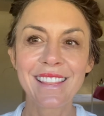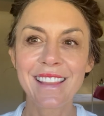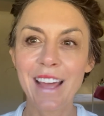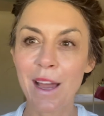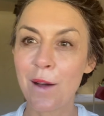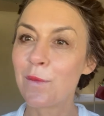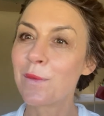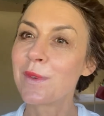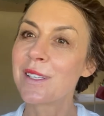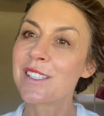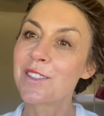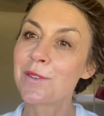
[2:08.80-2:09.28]
that
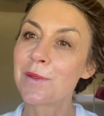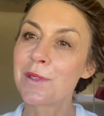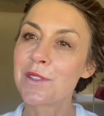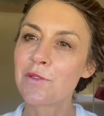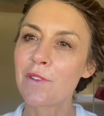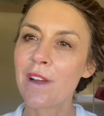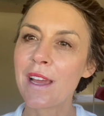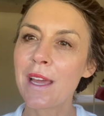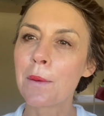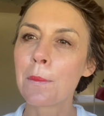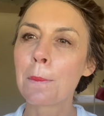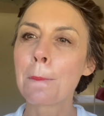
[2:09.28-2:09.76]
would be too much
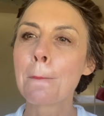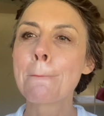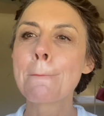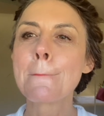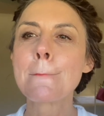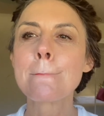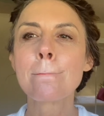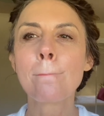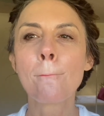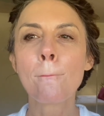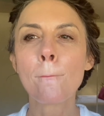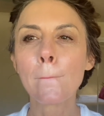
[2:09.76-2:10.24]
red.
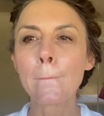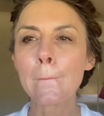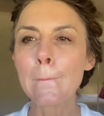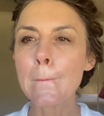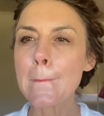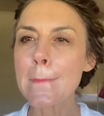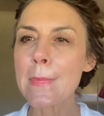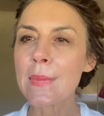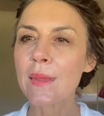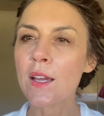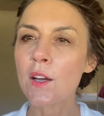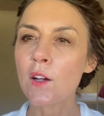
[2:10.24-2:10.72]

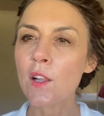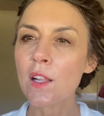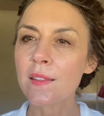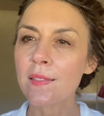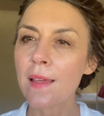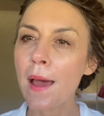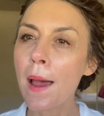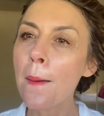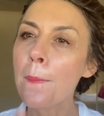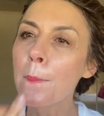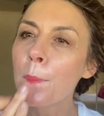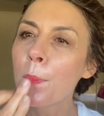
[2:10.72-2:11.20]
I go like
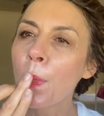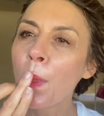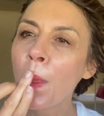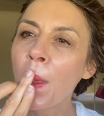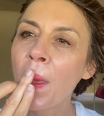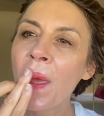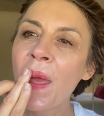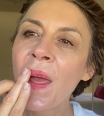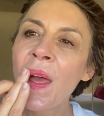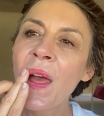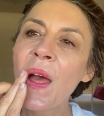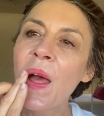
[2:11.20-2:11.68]
that.
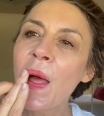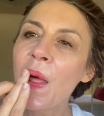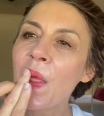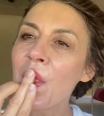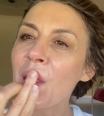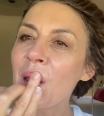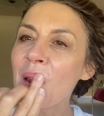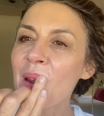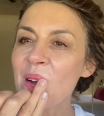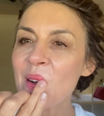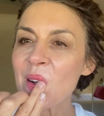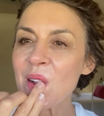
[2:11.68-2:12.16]
And
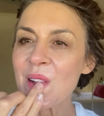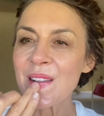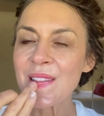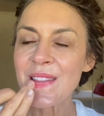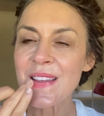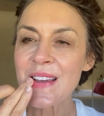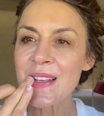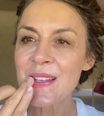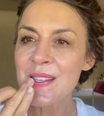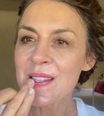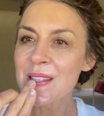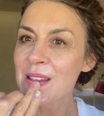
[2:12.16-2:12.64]
then I go like
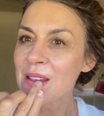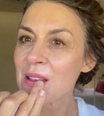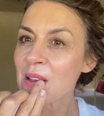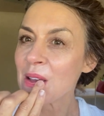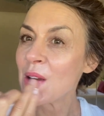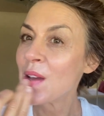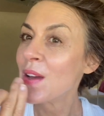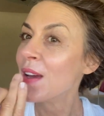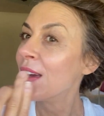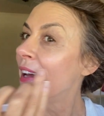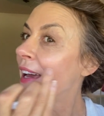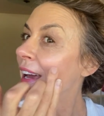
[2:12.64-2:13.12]
this.
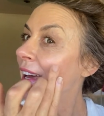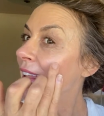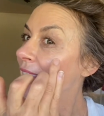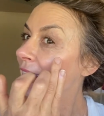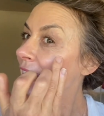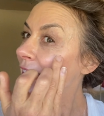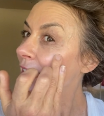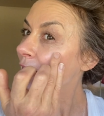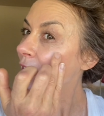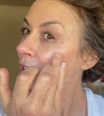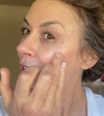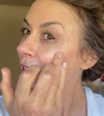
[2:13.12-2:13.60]
And
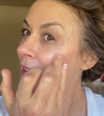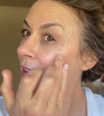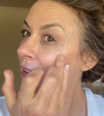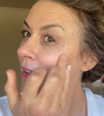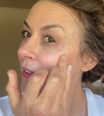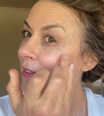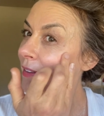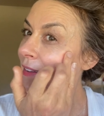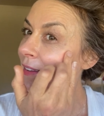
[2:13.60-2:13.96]
then look,